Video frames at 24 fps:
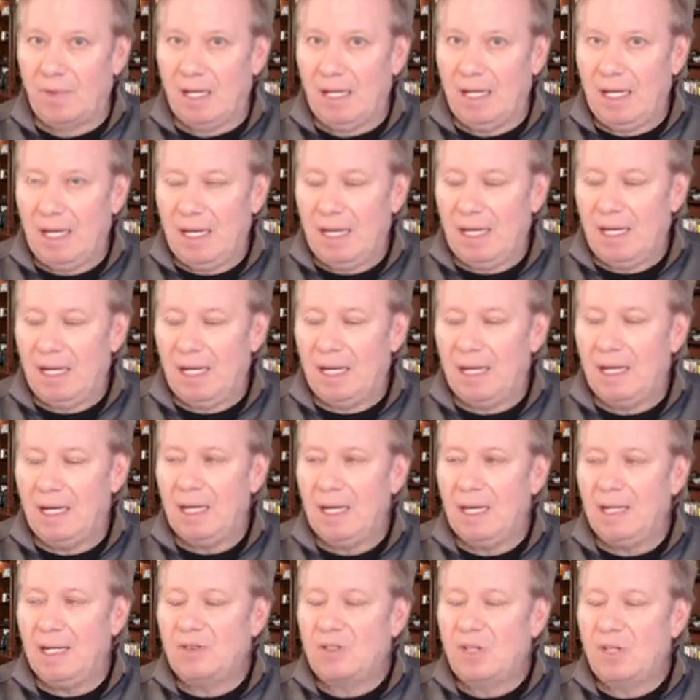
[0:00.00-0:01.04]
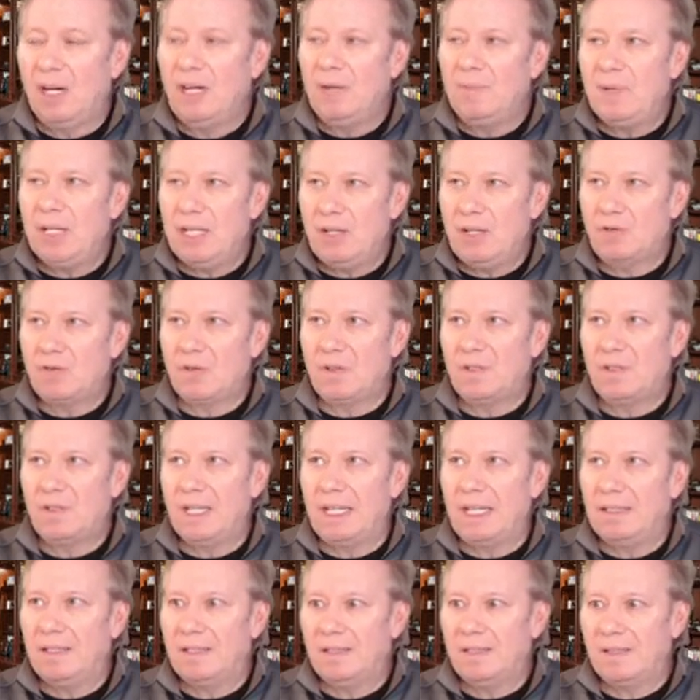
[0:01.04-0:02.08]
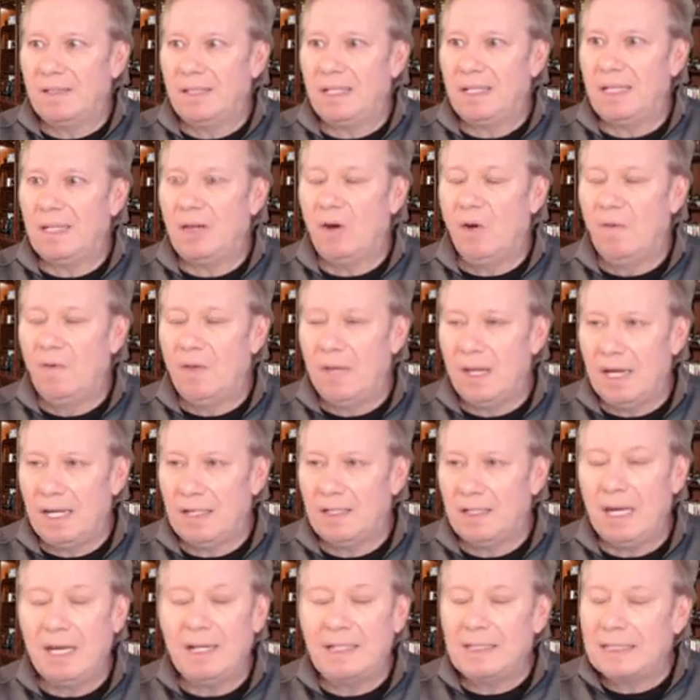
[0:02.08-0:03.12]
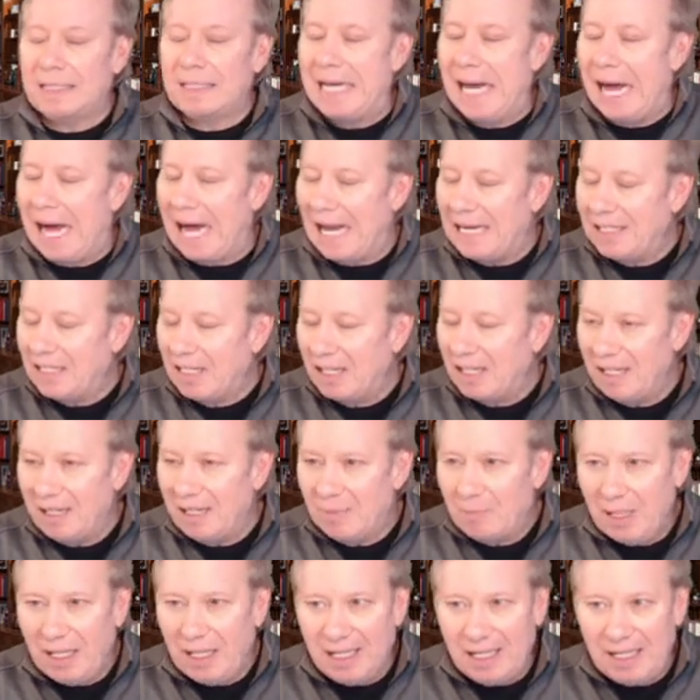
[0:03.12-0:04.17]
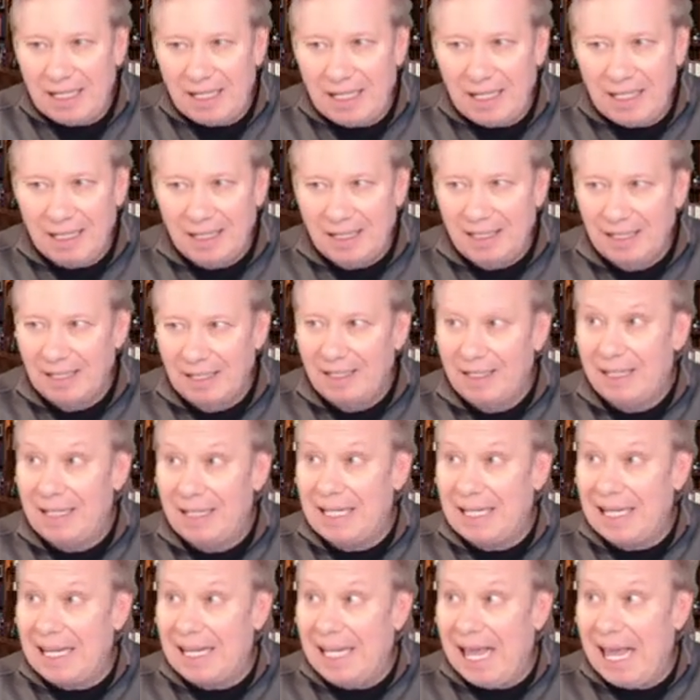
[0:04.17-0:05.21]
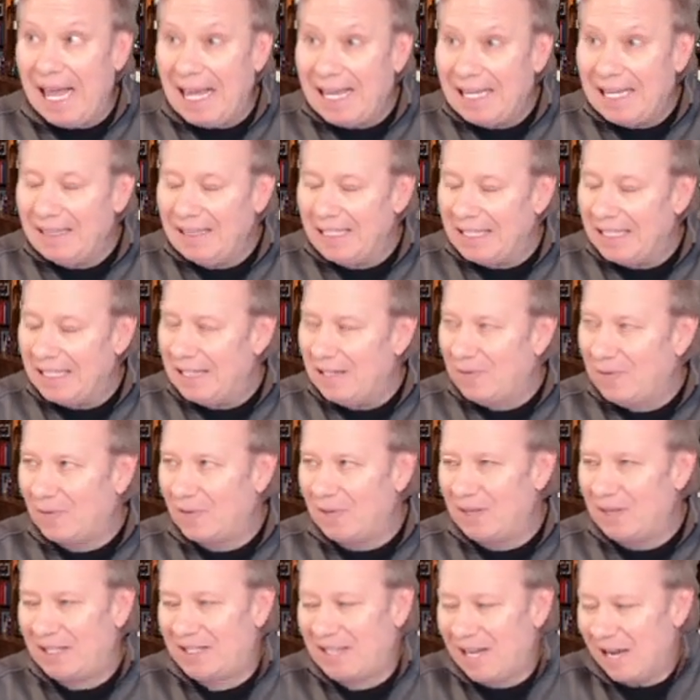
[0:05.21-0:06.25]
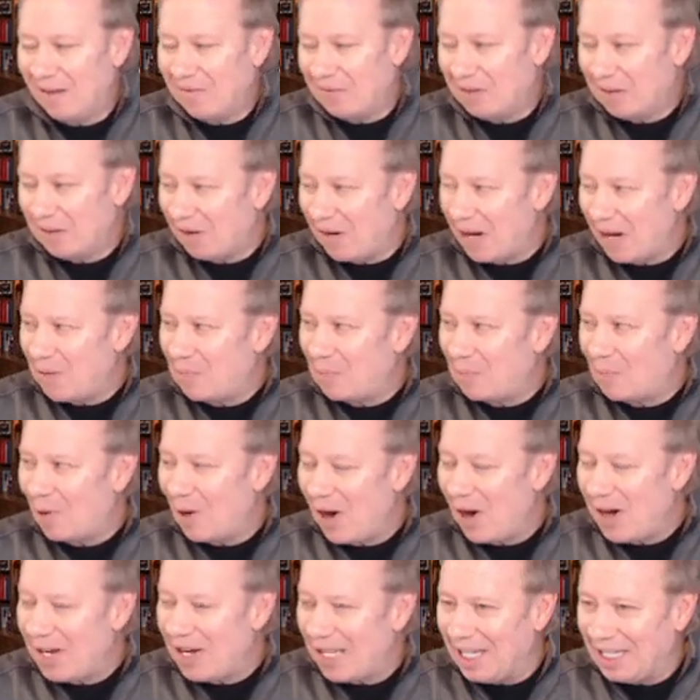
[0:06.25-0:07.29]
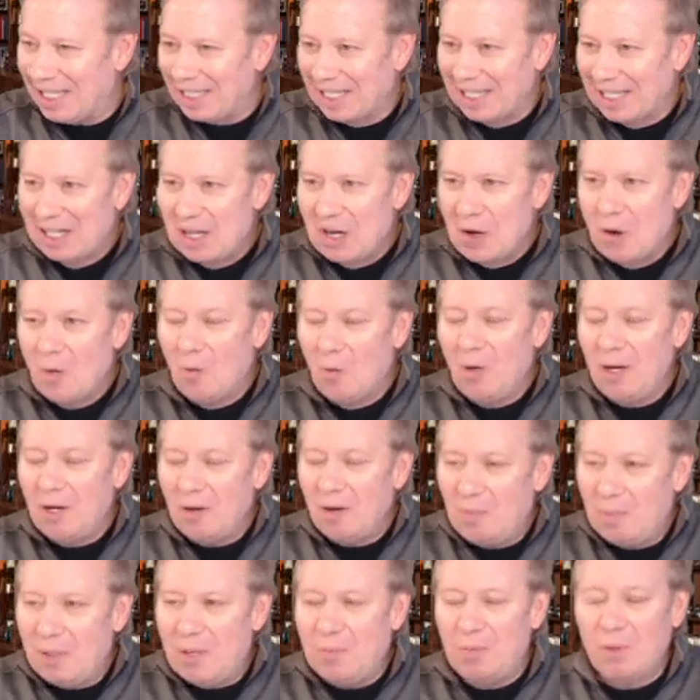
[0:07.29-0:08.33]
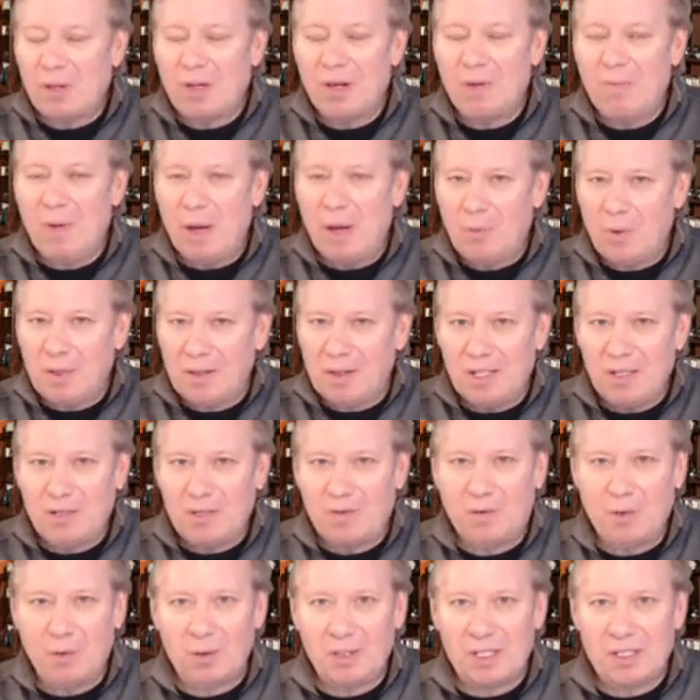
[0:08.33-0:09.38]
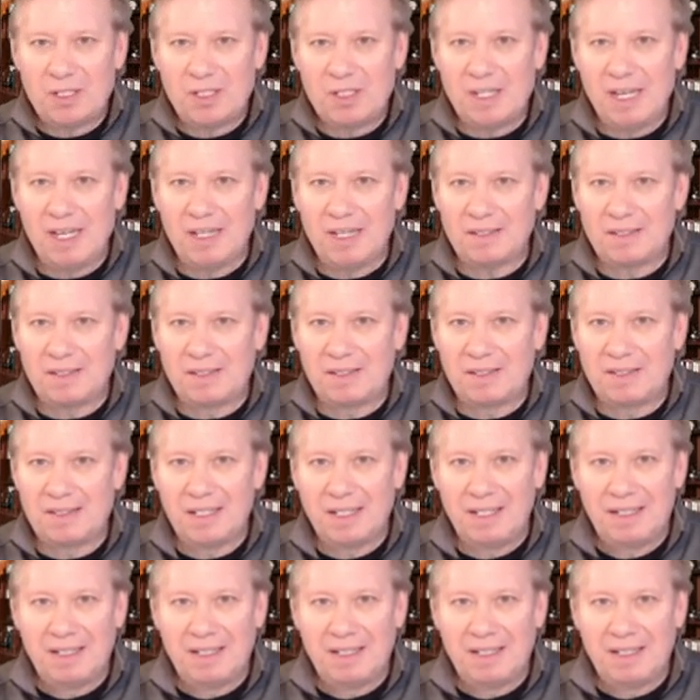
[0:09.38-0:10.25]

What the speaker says: And it's going to be interesting to see over the next, and it's not going to be Nikki Haley for the Democrat Party. Where do people come up with this foolishness?